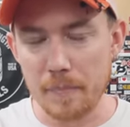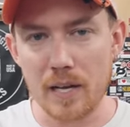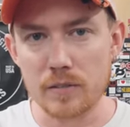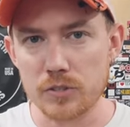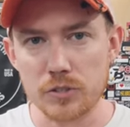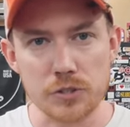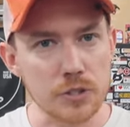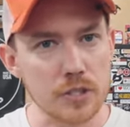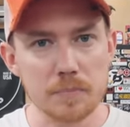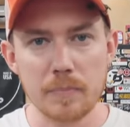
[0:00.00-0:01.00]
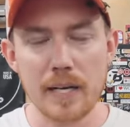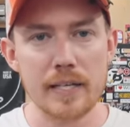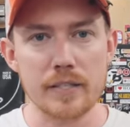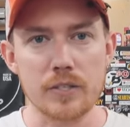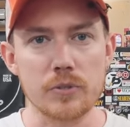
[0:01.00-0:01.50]
pounds just
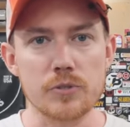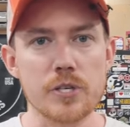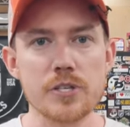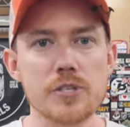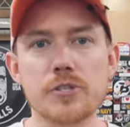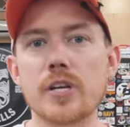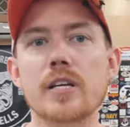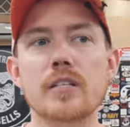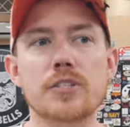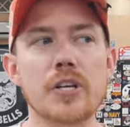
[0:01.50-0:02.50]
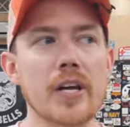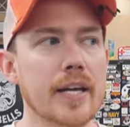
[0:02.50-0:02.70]
by a nutrition change,